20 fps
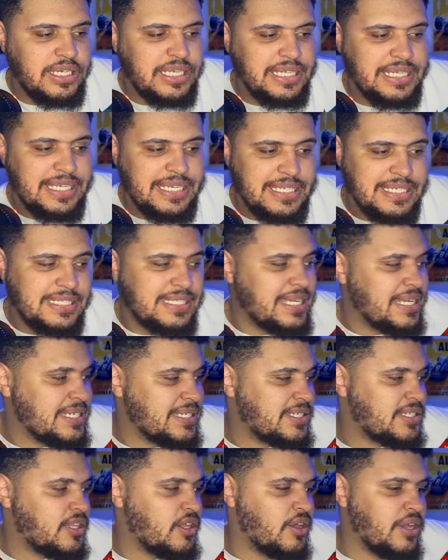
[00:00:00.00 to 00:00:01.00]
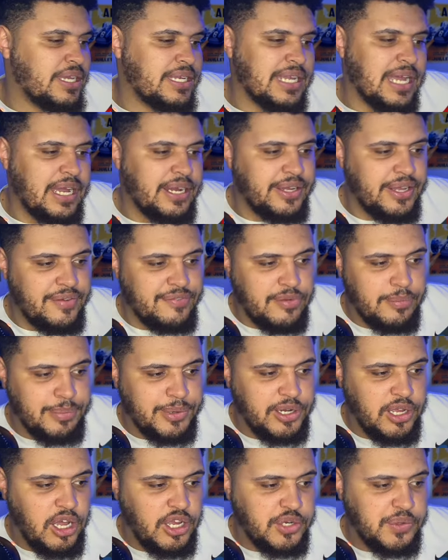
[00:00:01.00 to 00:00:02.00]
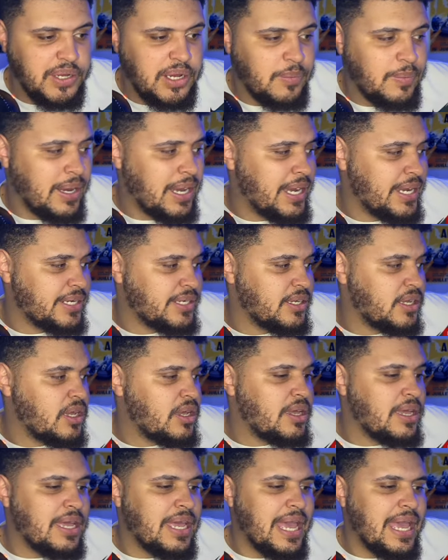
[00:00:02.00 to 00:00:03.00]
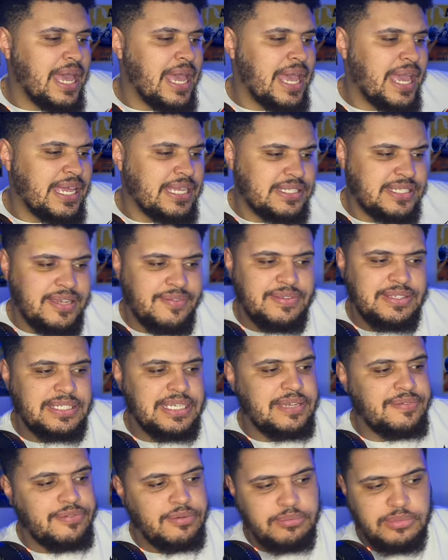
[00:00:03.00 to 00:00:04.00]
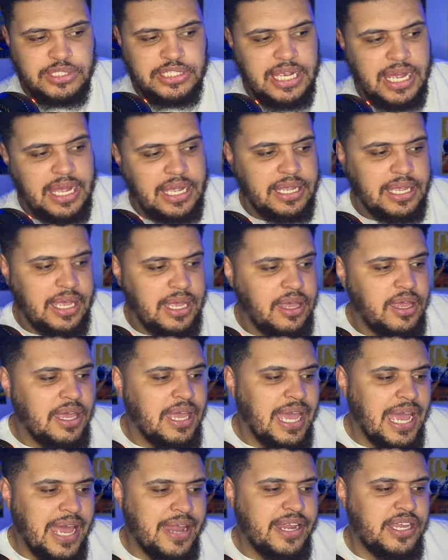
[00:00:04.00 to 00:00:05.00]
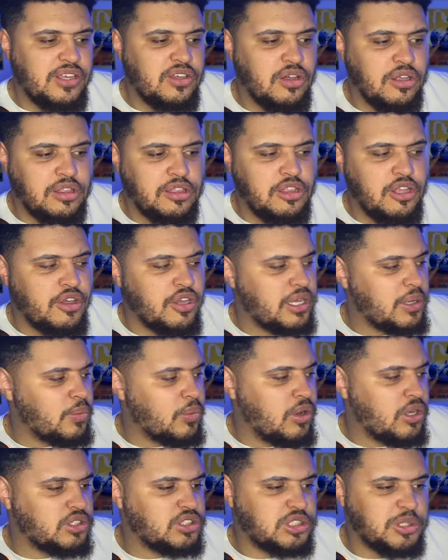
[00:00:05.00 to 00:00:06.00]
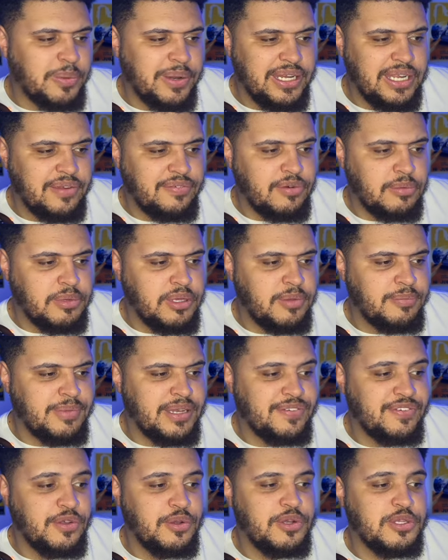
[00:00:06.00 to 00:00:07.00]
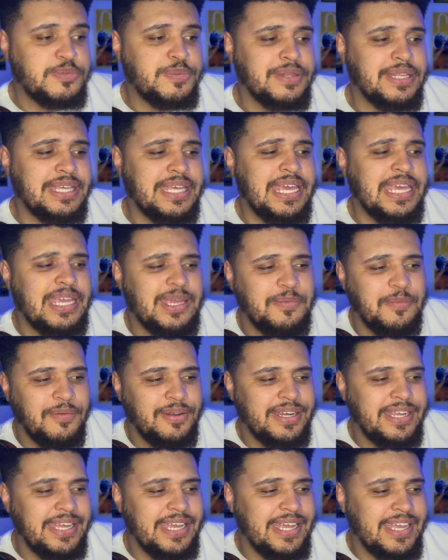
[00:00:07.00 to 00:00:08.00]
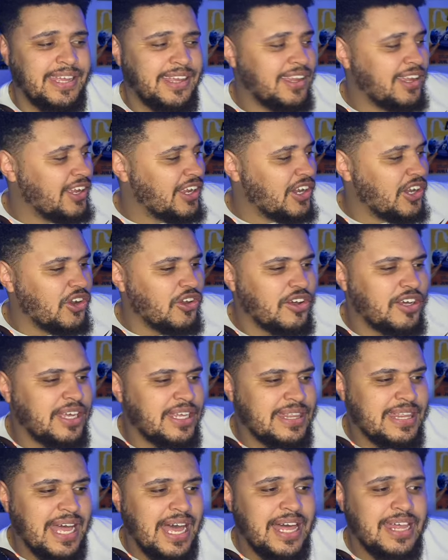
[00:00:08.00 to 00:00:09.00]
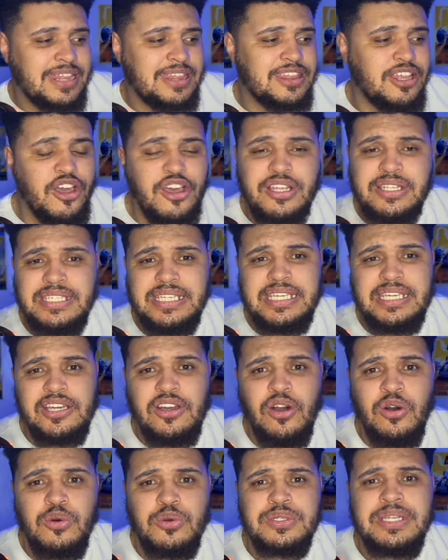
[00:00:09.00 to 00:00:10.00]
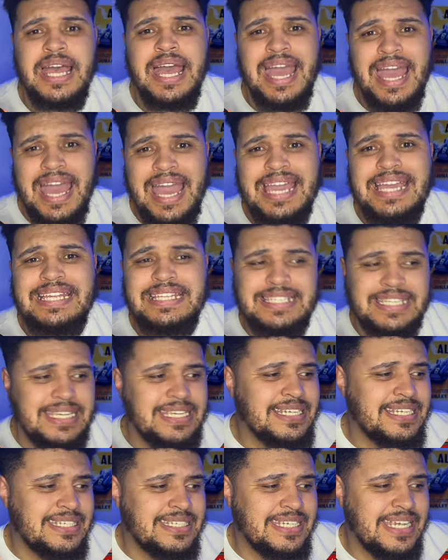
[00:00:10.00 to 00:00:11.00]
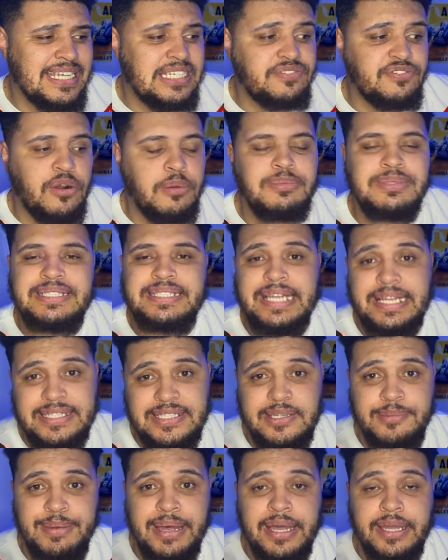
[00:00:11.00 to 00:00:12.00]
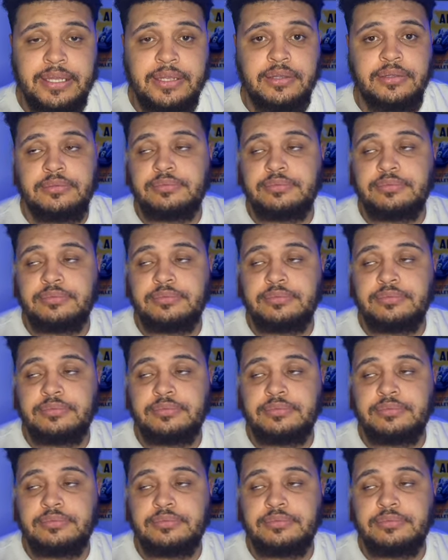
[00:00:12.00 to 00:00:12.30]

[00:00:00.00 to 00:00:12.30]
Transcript: at the assists, 39 here from Bernardo out wide, 17 from Jack, and then you've got 31, 20 from your midfielders. But the key one here, look at that, 13 goals, 18 assists from centre back.